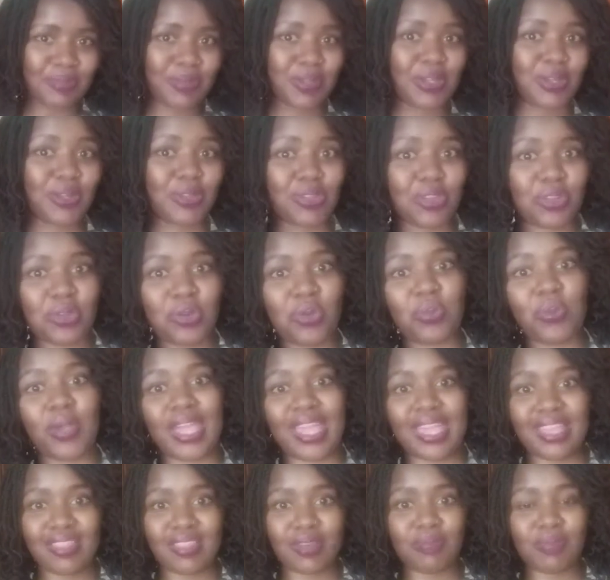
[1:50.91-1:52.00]
because we're
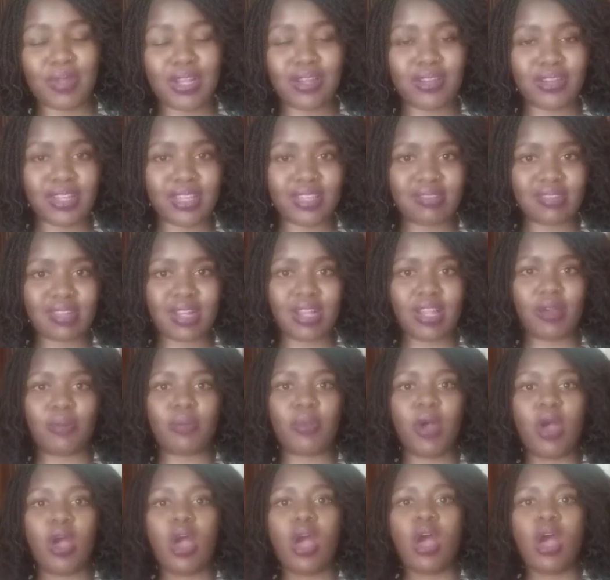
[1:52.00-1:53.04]
in the billionaires club.